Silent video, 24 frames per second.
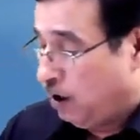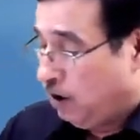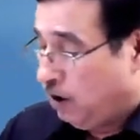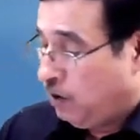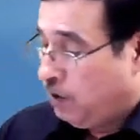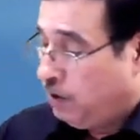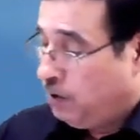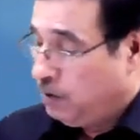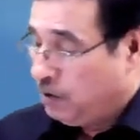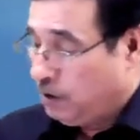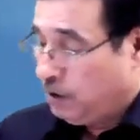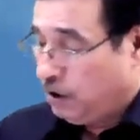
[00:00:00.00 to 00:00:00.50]

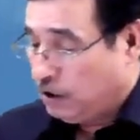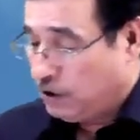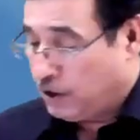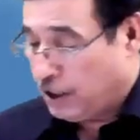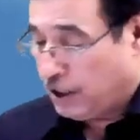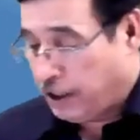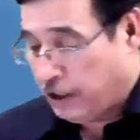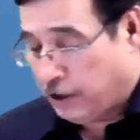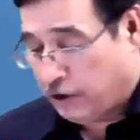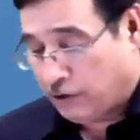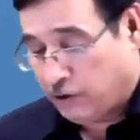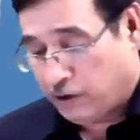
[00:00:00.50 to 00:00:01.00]
So I'll try
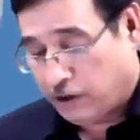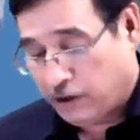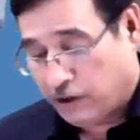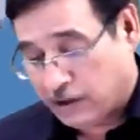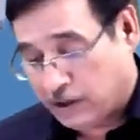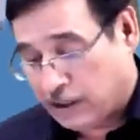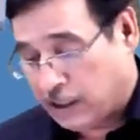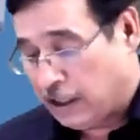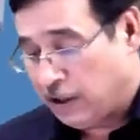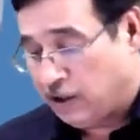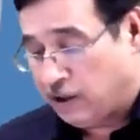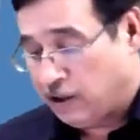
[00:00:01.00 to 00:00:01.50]
to
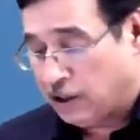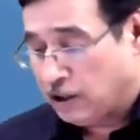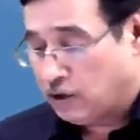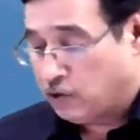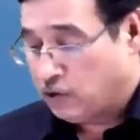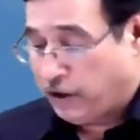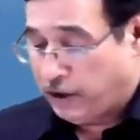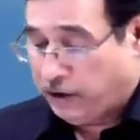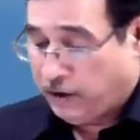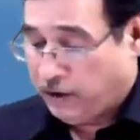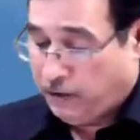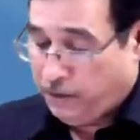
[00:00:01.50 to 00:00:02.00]
understand this one
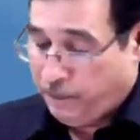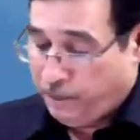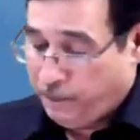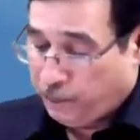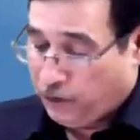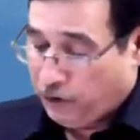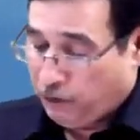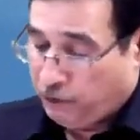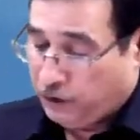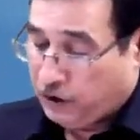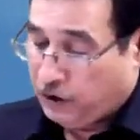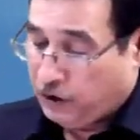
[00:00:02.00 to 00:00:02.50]

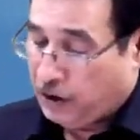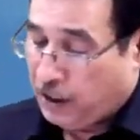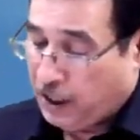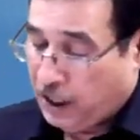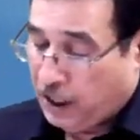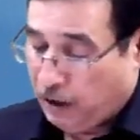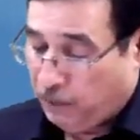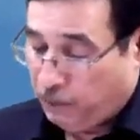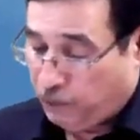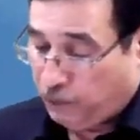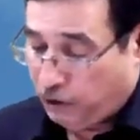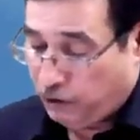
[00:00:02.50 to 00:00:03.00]
with the
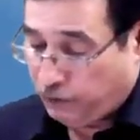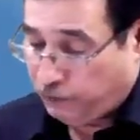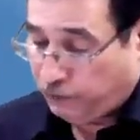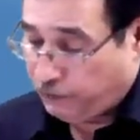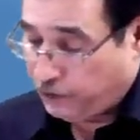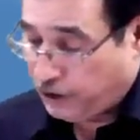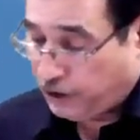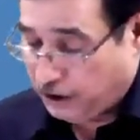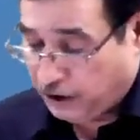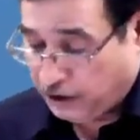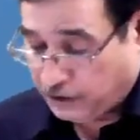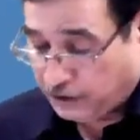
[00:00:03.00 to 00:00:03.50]
help of
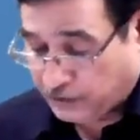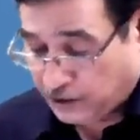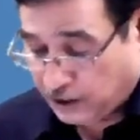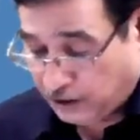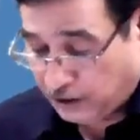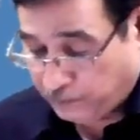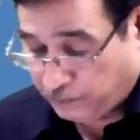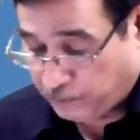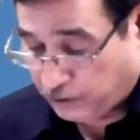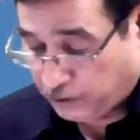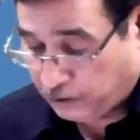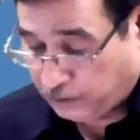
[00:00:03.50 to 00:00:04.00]
an example.